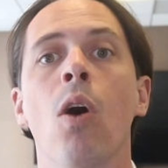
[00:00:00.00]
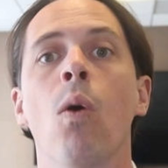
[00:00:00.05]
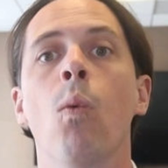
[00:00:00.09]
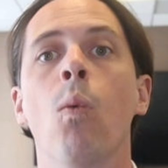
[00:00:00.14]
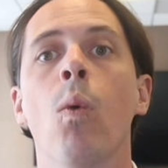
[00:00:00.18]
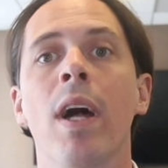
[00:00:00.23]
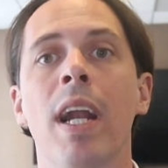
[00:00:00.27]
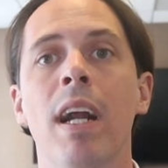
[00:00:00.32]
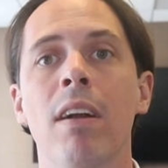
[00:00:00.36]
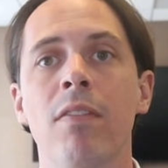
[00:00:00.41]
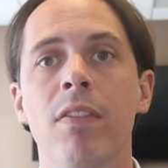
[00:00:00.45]

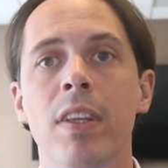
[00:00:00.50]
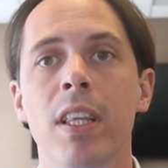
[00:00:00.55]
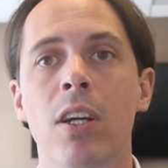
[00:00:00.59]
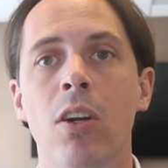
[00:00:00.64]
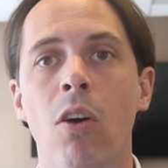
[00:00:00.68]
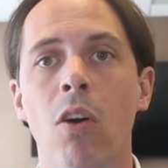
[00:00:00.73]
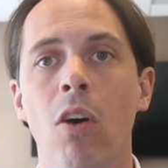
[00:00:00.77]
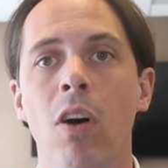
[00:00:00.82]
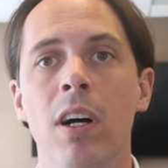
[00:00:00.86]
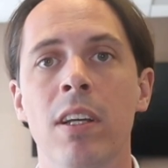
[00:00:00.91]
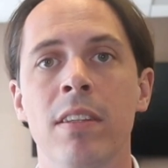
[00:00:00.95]
Whatever the
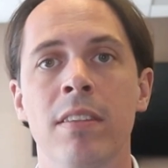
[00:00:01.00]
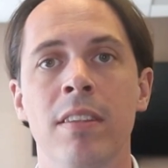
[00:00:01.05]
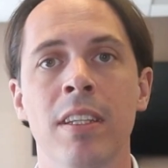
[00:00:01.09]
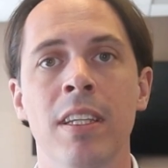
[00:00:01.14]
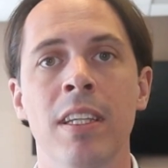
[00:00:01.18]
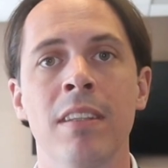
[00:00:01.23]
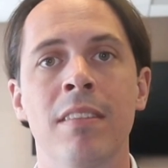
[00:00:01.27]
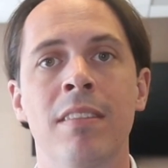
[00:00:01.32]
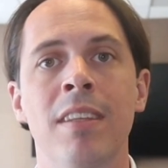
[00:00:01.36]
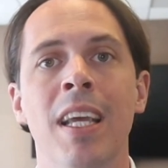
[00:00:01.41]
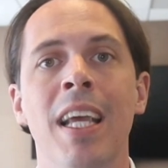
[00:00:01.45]
cause
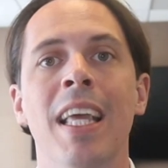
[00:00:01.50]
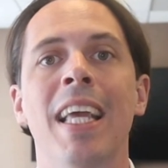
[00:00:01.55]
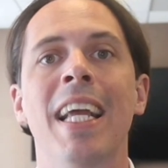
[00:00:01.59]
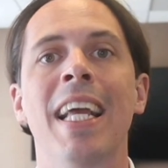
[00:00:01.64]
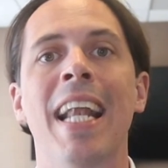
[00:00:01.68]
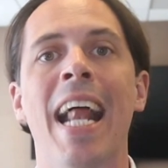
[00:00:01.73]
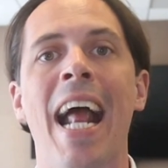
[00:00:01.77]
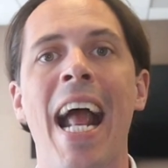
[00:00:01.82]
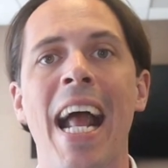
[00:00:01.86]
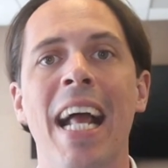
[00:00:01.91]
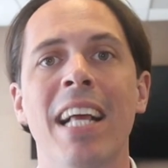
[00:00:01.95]
is,
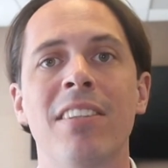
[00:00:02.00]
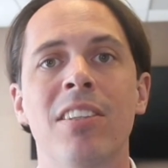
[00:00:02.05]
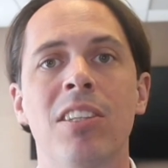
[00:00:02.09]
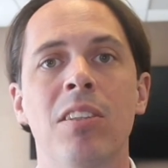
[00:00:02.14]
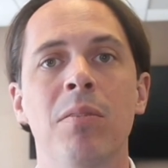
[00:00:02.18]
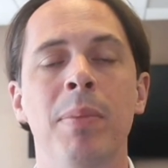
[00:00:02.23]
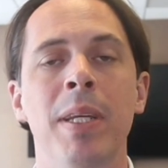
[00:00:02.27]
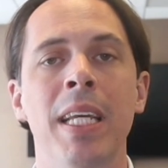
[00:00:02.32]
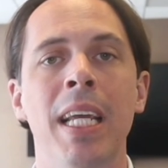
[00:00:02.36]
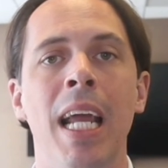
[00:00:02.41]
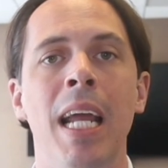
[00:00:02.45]
it has
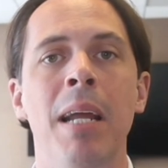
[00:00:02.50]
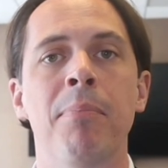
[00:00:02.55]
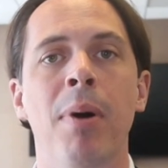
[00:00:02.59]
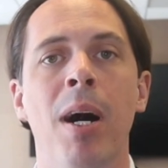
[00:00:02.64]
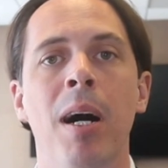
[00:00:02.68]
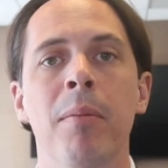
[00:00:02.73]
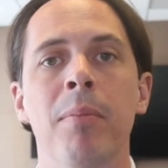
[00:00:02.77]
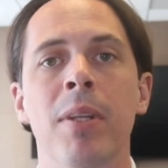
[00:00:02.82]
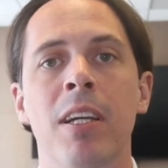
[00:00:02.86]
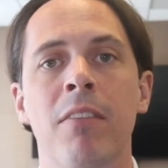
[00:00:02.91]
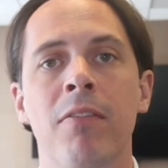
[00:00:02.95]
to be a
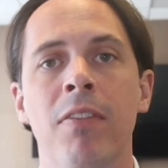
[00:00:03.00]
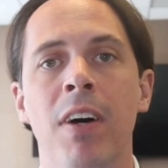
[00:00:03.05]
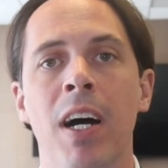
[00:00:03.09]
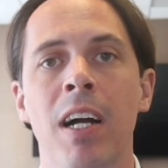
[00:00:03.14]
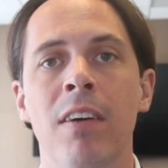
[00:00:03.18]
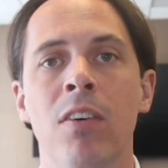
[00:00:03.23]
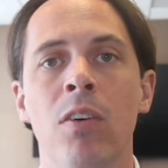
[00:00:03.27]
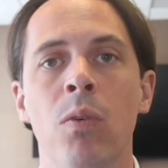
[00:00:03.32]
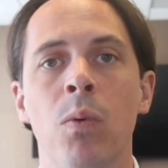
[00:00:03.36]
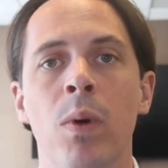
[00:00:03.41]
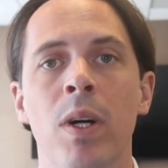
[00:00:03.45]
public
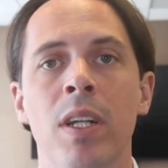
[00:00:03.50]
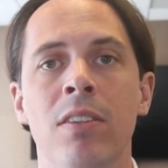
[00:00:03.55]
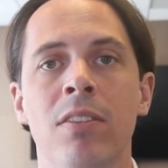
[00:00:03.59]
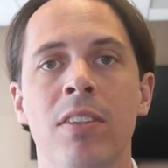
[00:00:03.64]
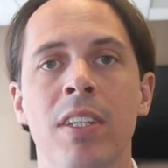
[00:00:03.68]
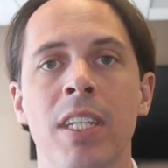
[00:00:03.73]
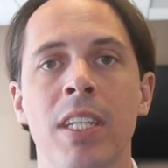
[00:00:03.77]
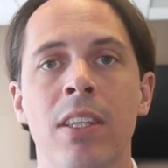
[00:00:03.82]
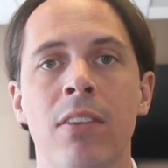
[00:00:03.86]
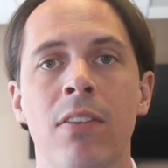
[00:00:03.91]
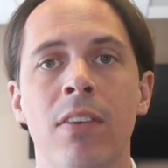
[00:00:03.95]

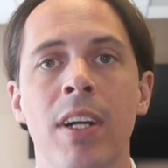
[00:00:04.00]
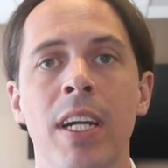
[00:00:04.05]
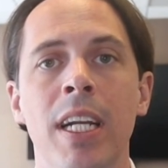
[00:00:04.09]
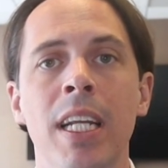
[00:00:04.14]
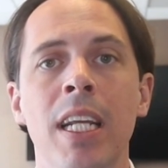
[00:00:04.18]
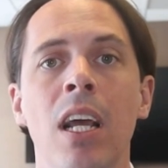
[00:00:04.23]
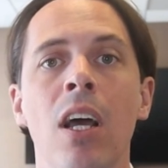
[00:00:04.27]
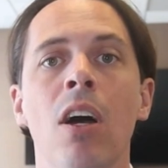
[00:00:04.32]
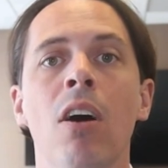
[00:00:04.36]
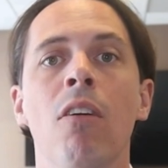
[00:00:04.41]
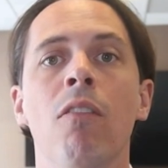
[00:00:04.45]

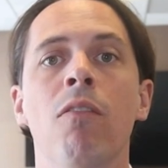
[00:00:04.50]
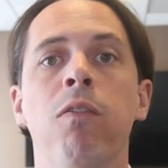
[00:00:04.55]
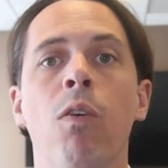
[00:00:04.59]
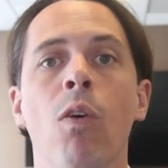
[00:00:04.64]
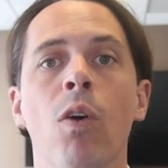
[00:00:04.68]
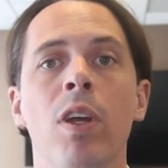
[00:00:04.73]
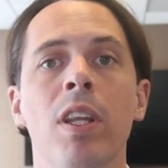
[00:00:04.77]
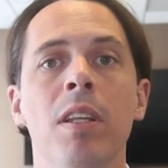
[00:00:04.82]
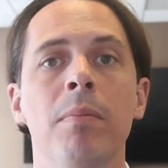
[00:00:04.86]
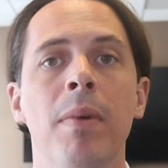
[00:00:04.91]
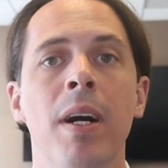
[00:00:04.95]
501c3
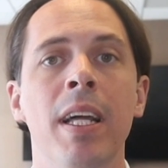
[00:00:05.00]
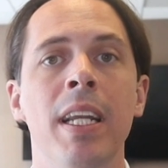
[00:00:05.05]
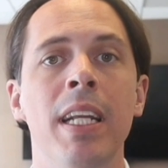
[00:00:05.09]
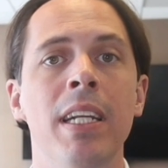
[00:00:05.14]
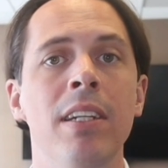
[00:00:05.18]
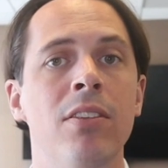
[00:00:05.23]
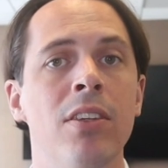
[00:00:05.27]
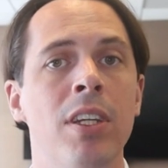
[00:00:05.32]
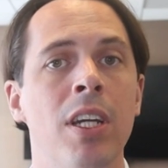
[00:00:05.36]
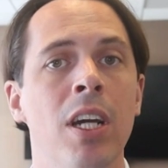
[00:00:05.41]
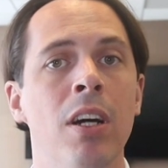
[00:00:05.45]
for the
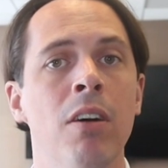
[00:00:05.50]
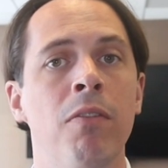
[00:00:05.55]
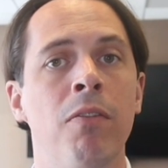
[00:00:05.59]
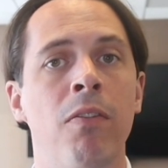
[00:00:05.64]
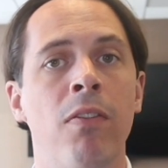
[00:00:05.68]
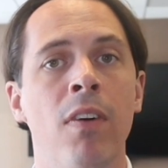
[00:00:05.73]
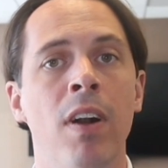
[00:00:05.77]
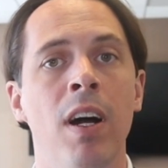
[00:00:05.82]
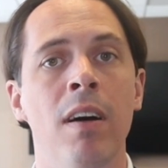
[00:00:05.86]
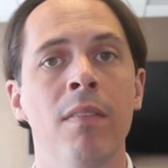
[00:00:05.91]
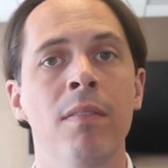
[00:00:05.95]
money to go
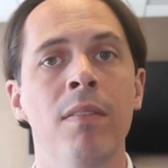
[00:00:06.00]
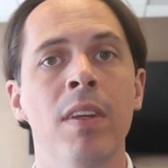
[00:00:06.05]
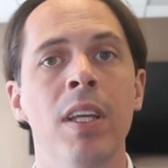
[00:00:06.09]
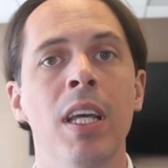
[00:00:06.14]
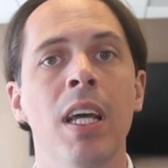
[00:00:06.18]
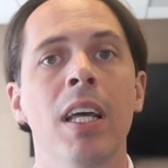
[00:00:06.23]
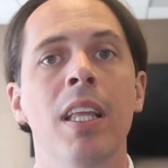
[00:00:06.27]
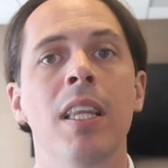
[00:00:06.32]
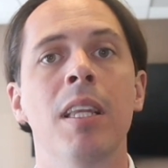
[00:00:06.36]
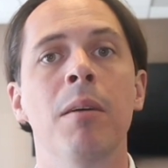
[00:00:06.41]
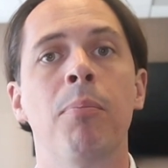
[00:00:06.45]
from
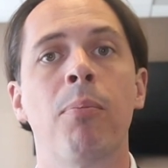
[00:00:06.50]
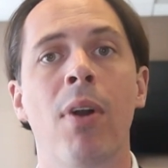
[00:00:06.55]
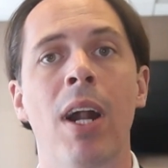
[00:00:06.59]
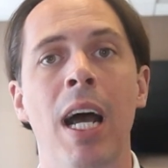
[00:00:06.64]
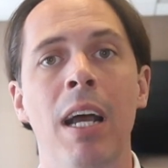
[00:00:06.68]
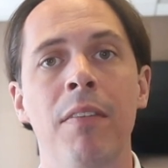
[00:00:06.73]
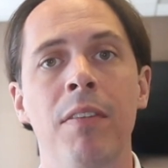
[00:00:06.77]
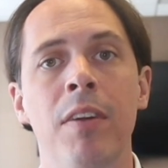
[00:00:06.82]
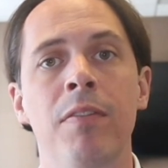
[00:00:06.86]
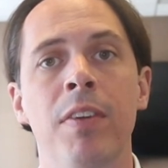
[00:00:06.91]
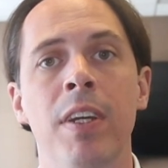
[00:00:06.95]
the
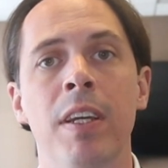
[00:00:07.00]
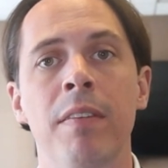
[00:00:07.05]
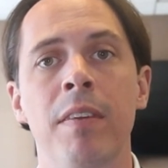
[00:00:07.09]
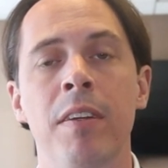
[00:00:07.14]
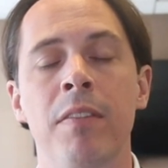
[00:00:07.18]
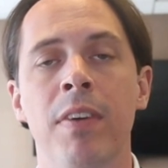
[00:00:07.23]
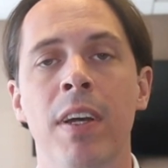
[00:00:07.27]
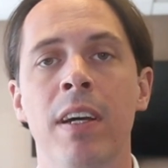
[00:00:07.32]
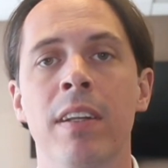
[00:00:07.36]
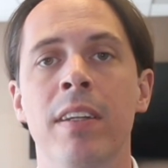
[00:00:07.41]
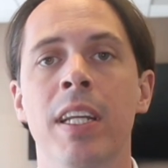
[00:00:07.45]
private
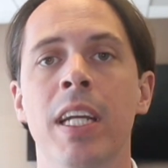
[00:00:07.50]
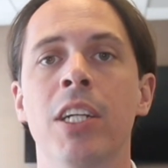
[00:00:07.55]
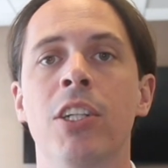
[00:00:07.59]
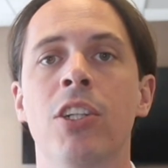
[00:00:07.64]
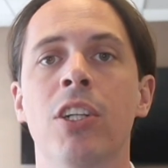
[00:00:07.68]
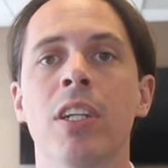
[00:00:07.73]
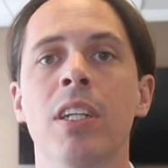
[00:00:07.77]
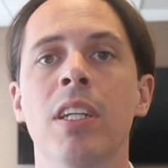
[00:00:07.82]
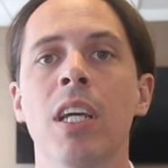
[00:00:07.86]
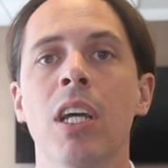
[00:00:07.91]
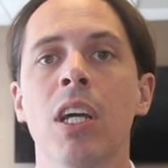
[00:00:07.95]
family
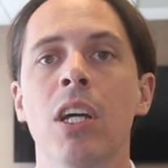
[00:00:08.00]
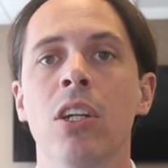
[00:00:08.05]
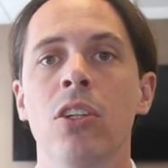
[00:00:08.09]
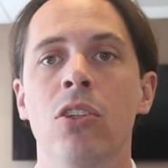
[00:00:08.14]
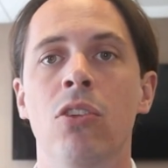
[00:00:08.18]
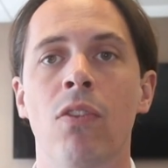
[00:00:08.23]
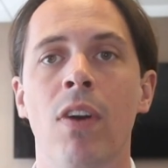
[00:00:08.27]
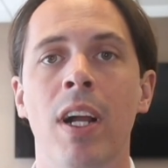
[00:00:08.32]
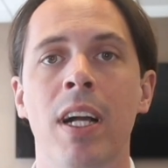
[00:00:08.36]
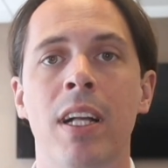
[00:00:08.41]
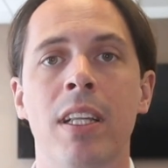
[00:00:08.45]
foundation
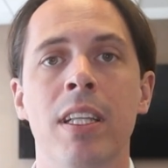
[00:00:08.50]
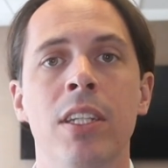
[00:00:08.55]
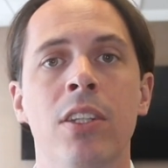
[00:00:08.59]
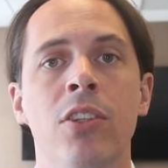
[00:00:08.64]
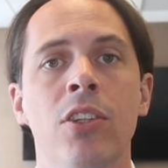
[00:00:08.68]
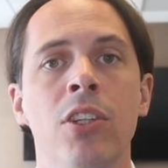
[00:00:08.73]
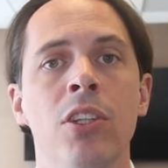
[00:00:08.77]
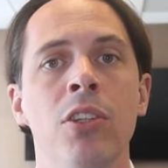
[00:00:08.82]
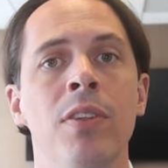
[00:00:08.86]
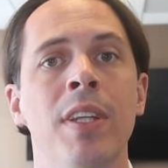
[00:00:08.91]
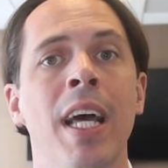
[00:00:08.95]
directly
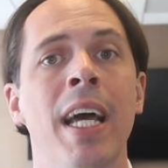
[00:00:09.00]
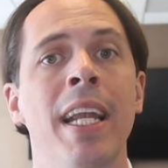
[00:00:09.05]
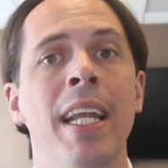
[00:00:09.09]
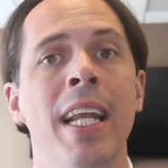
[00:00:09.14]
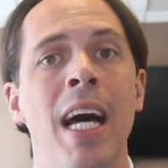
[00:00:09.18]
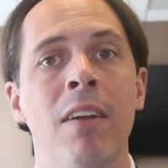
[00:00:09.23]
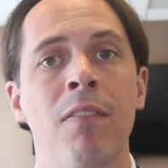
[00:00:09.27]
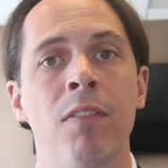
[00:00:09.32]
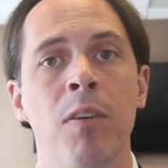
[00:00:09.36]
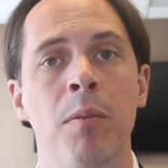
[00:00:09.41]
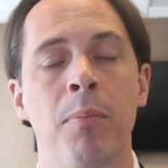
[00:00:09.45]
to that
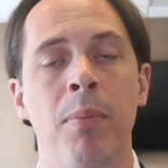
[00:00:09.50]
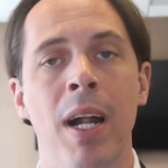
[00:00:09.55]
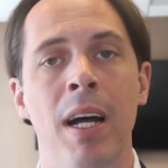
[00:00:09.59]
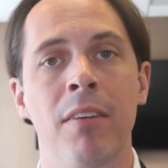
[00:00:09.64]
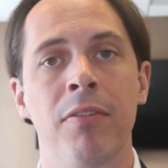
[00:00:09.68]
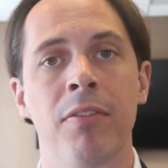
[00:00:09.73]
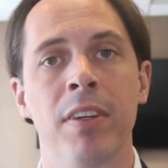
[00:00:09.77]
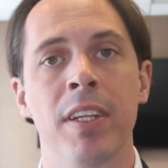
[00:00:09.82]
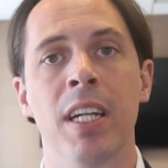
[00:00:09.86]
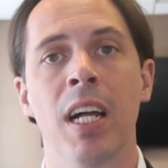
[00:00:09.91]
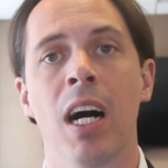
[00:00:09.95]

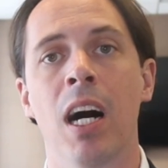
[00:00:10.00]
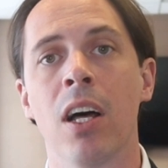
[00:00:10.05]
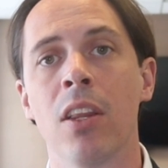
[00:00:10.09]
not-for-profit.